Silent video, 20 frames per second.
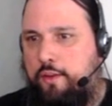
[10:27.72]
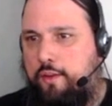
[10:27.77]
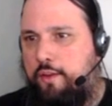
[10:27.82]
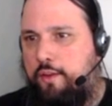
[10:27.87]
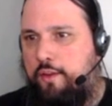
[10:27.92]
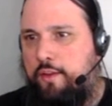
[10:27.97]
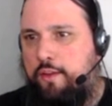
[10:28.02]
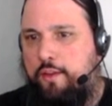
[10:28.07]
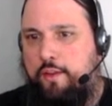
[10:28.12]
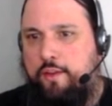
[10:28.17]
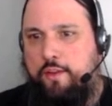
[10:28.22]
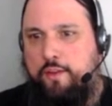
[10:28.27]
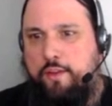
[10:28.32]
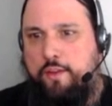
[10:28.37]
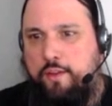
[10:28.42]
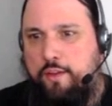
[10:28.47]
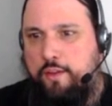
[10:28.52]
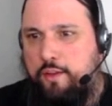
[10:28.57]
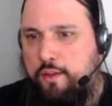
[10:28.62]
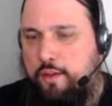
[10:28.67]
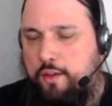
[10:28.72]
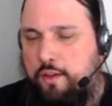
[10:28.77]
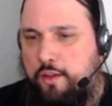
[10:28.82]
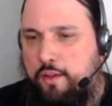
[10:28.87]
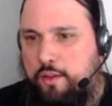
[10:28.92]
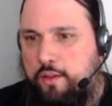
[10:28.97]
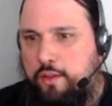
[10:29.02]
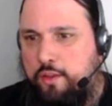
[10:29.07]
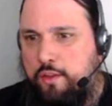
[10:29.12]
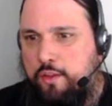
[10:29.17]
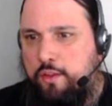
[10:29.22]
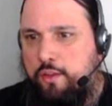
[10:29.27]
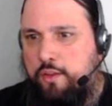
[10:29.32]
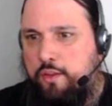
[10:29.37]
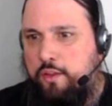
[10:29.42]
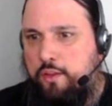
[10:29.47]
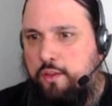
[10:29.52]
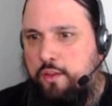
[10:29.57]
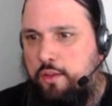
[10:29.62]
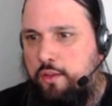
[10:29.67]

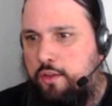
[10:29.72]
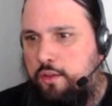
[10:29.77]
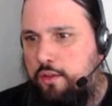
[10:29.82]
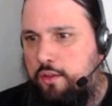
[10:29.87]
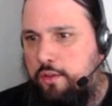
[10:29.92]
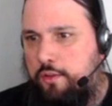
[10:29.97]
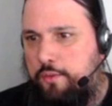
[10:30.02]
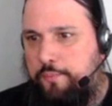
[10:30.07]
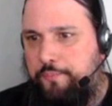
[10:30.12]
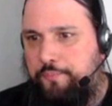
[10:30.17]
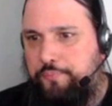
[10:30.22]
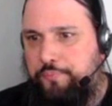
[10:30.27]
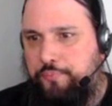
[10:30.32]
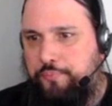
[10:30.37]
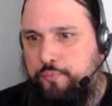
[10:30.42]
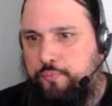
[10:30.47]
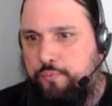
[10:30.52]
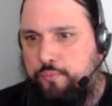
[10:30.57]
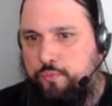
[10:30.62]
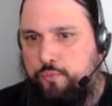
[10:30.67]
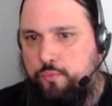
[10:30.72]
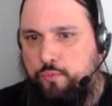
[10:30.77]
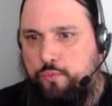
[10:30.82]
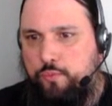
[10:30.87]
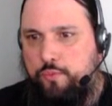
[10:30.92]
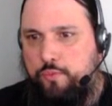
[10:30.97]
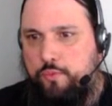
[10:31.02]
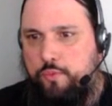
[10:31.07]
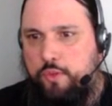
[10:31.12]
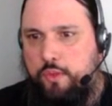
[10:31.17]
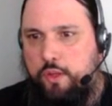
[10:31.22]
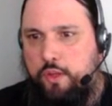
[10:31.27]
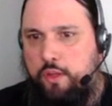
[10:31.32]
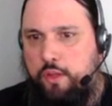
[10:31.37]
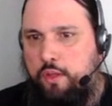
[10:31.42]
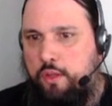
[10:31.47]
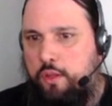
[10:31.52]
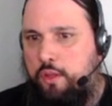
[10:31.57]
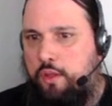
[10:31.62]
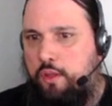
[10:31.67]

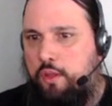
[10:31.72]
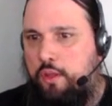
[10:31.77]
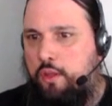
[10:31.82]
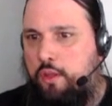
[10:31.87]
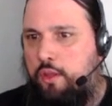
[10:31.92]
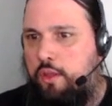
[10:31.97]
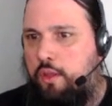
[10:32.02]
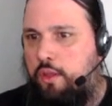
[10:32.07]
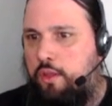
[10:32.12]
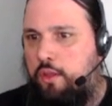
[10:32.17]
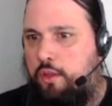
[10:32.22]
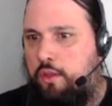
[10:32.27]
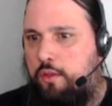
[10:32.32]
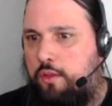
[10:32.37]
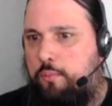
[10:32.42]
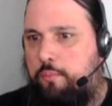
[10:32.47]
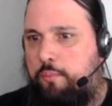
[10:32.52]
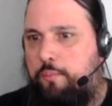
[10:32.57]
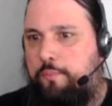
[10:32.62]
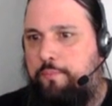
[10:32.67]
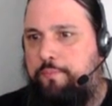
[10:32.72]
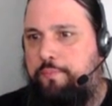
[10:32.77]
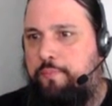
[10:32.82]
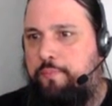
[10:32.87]
(no one is talking)